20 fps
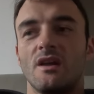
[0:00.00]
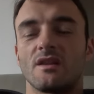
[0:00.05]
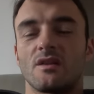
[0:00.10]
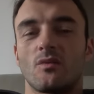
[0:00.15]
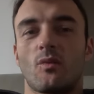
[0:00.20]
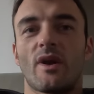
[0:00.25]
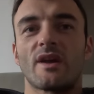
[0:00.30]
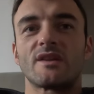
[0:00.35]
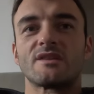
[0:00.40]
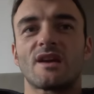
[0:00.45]
The
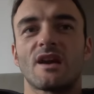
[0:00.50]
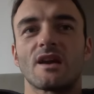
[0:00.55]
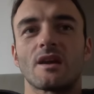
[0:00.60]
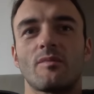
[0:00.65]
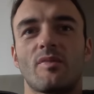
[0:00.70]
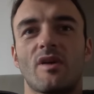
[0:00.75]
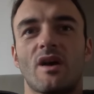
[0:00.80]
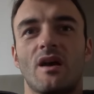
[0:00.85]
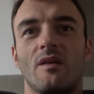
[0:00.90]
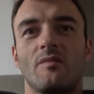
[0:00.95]
white
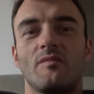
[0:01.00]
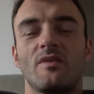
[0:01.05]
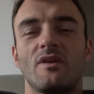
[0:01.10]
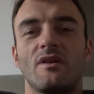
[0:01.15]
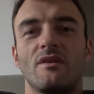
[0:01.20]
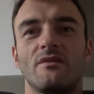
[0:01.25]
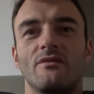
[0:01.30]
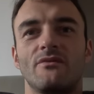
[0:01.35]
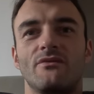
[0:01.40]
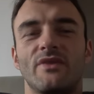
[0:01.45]
Tiger Balm
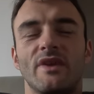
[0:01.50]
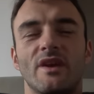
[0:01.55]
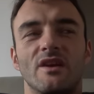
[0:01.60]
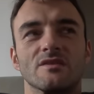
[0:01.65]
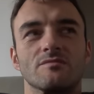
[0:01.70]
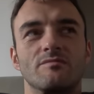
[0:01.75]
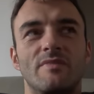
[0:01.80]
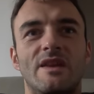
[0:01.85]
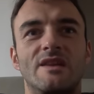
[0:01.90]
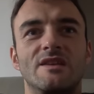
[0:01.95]

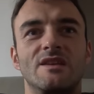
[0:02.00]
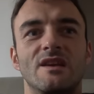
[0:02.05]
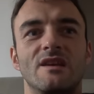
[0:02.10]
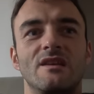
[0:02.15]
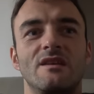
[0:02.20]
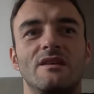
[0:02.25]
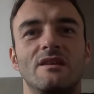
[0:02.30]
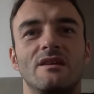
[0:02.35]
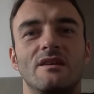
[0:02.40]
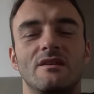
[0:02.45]
feels
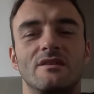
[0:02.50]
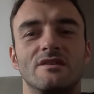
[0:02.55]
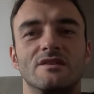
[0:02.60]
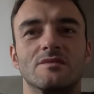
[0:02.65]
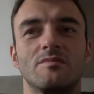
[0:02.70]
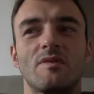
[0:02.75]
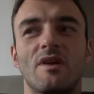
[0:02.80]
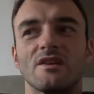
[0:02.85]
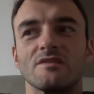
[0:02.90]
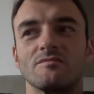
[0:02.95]
minty and
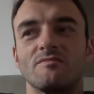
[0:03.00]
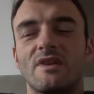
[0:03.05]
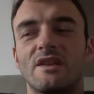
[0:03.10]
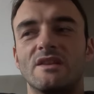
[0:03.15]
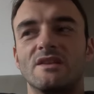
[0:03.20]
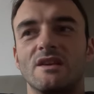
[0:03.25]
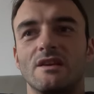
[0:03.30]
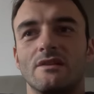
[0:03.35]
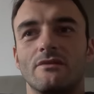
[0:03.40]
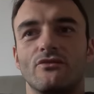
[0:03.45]
smells
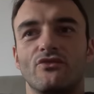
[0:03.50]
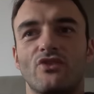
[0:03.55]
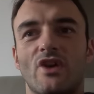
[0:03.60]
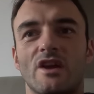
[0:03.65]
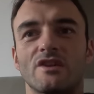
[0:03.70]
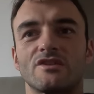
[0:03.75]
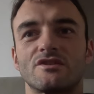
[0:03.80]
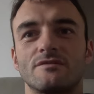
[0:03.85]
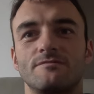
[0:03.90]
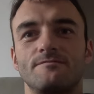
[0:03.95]
minty and
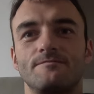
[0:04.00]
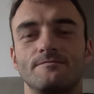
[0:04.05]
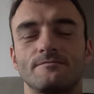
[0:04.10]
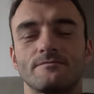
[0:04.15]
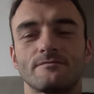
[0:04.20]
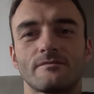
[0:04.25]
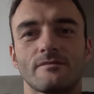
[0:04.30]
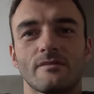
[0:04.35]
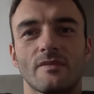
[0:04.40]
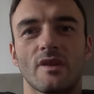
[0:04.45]
fresh,
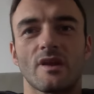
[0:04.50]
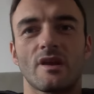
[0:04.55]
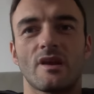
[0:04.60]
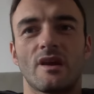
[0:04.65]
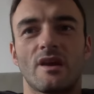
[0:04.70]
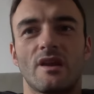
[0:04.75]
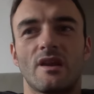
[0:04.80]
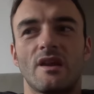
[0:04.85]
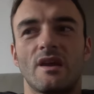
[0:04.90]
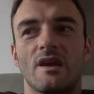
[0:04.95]

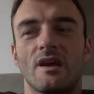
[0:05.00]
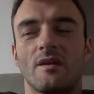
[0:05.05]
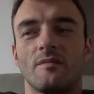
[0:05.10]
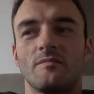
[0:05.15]
and